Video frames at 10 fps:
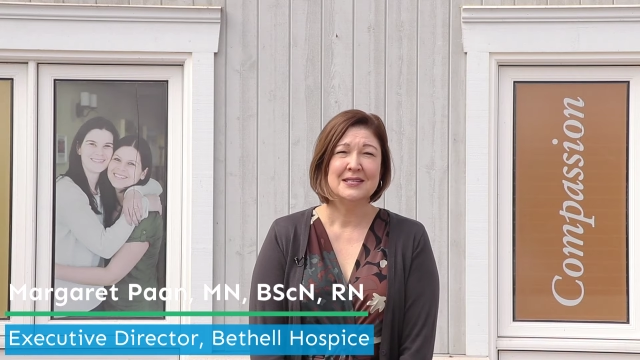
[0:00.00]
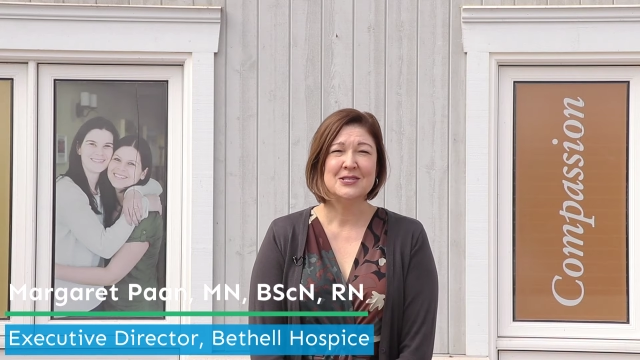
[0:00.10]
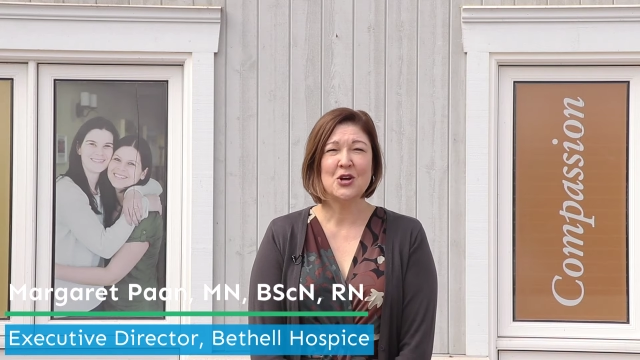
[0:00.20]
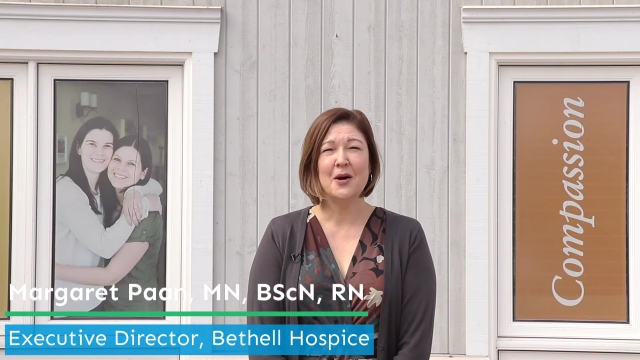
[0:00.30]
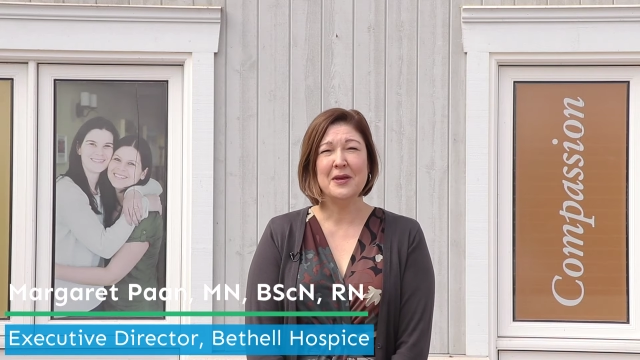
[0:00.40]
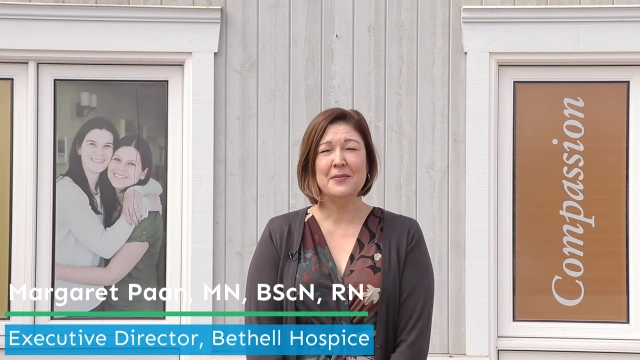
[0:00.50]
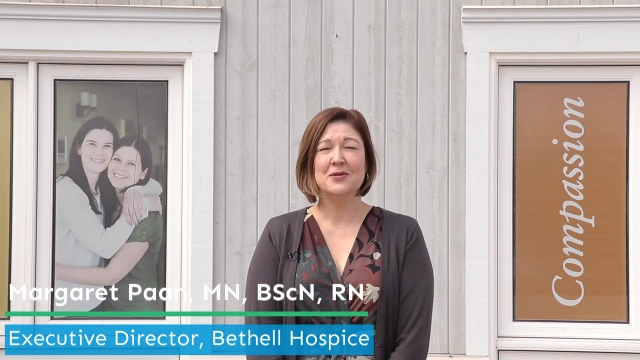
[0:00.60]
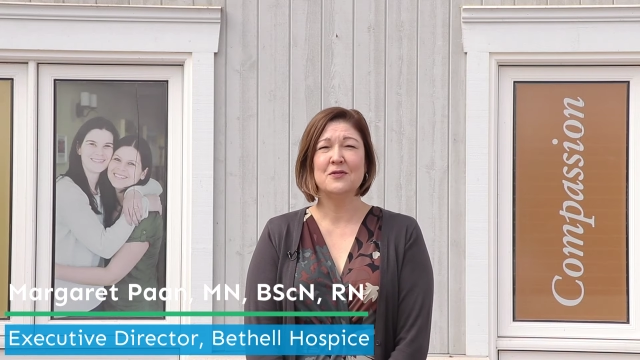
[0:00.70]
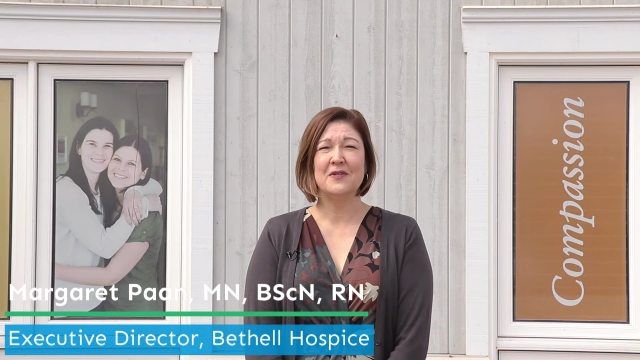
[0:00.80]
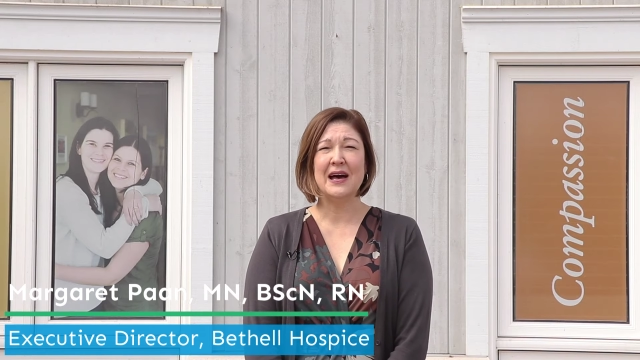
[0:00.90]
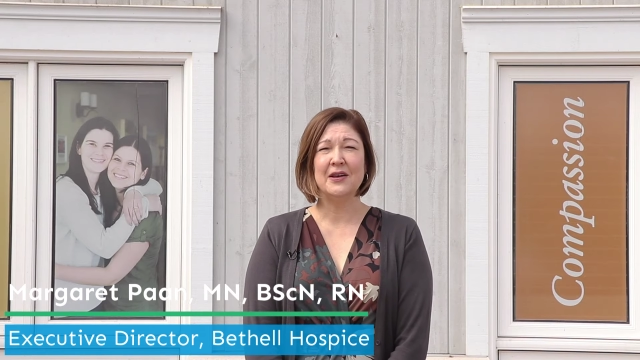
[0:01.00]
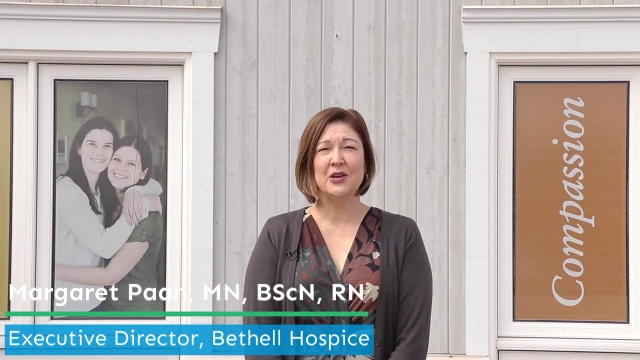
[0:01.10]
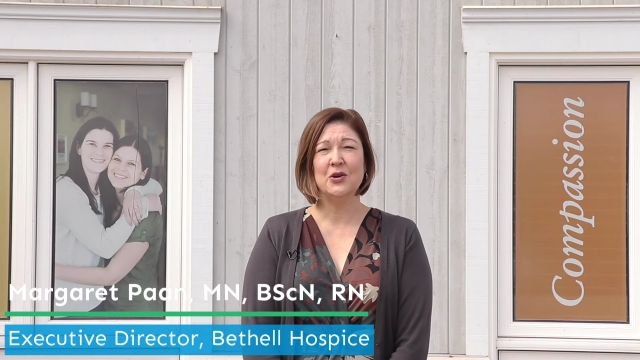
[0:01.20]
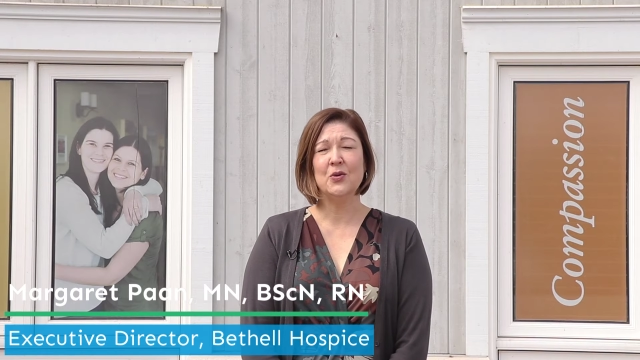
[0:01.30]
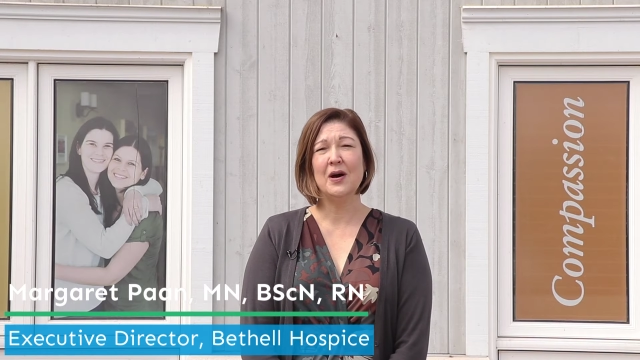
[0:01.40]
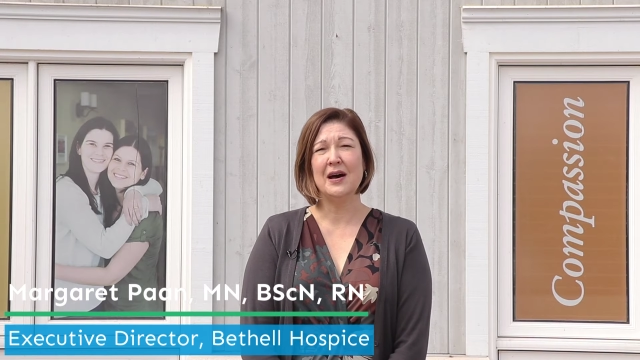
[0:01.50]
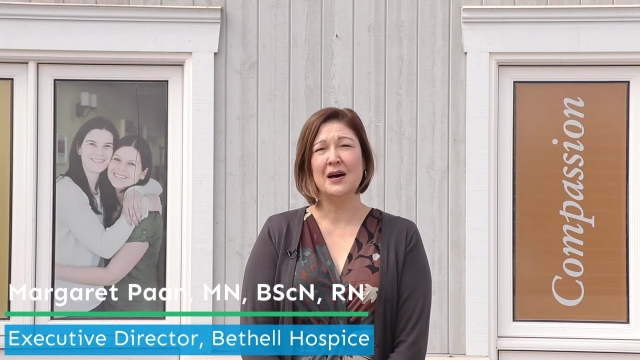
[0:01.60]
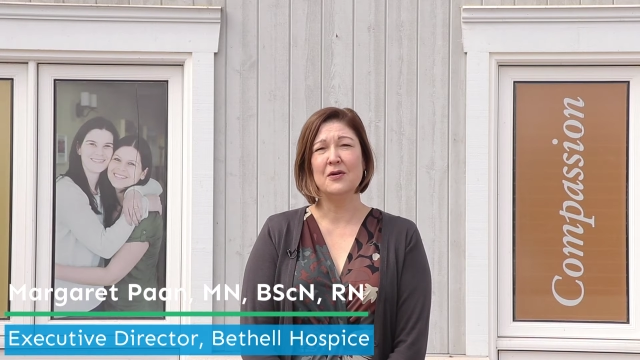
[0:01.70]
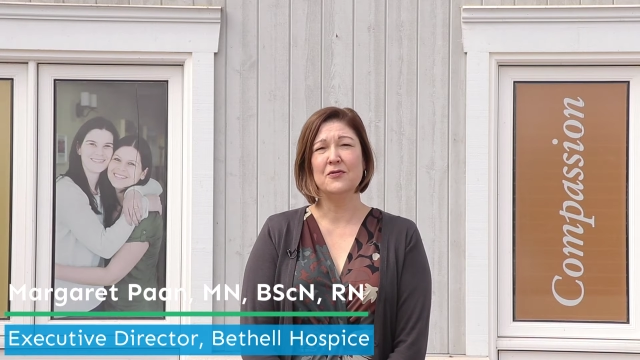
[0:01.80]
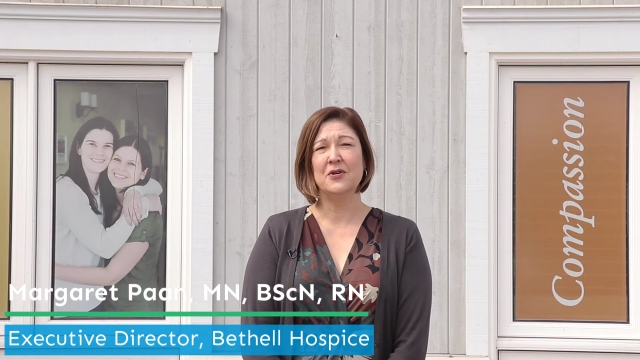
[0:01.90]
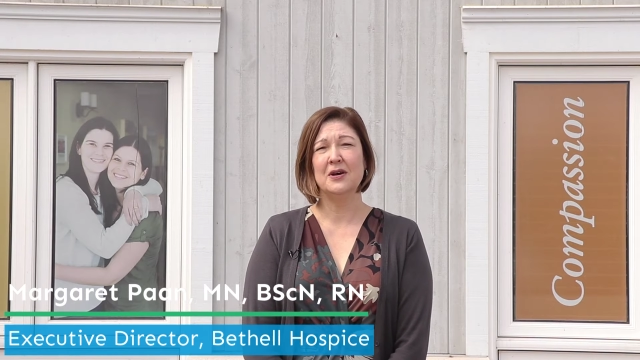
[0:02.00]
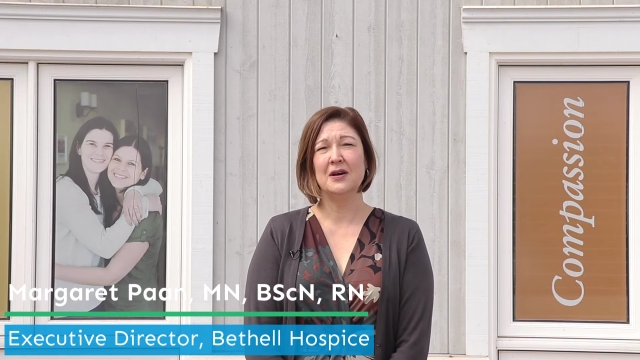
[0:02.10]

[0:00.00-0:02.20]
It's taught me about the value of